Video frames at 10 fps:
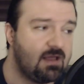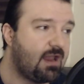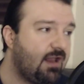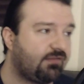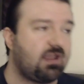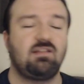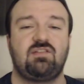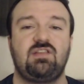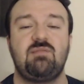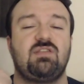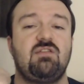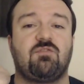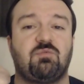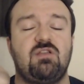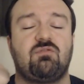And it's kind of the same thing
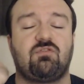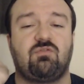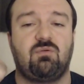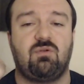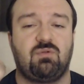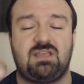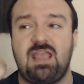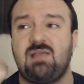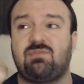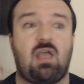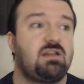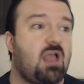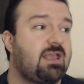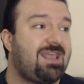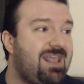for prequels uh, with games. I,
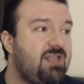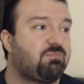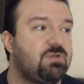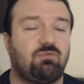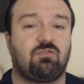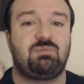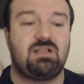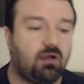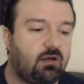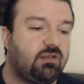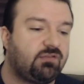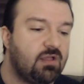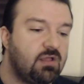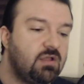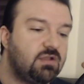I hate prequels because
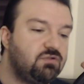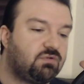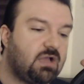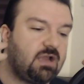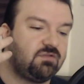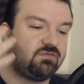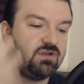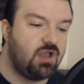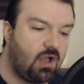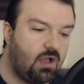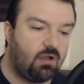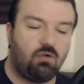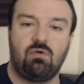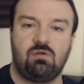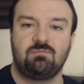you kind of
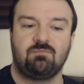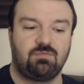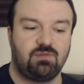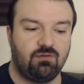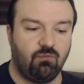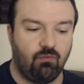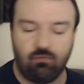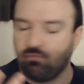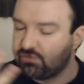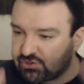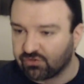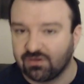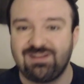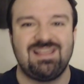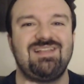know
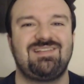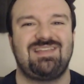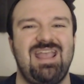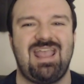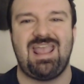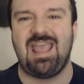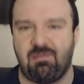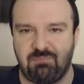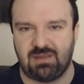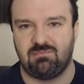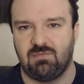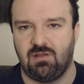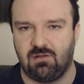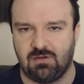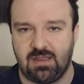certain things can't happen,
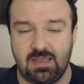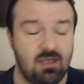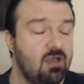all right?